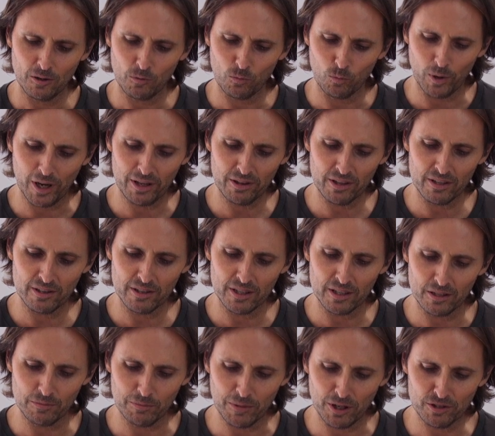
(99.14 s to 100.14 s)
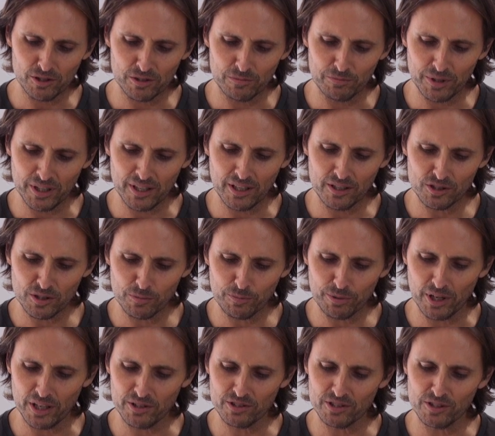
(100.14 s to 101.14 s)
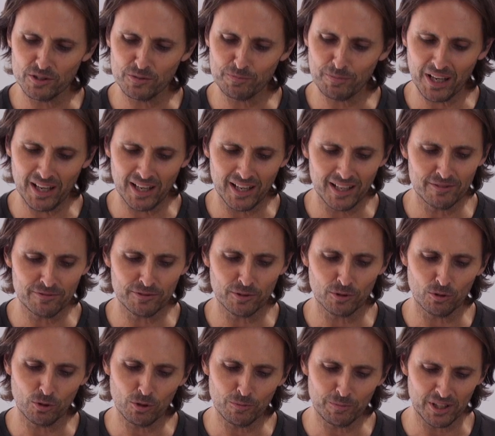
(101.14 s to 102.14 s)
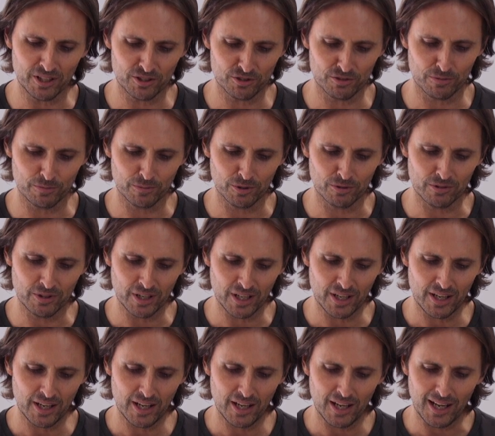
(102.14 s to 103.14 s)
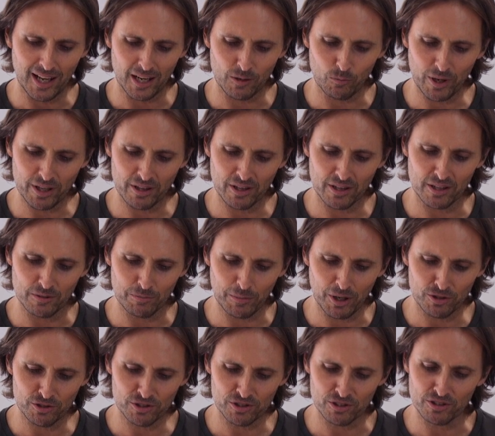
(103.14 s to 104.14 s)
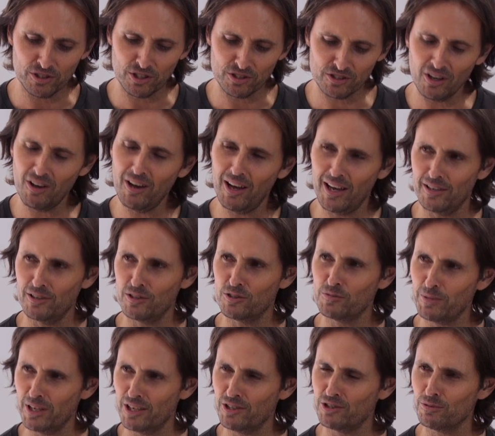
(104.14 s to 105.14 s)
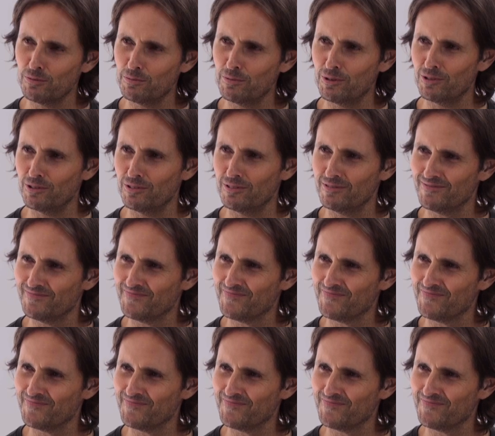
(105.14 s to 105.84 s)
whether the emotion being suppressed is painful or pleasurable, and whether the emotion desired is pleasurable.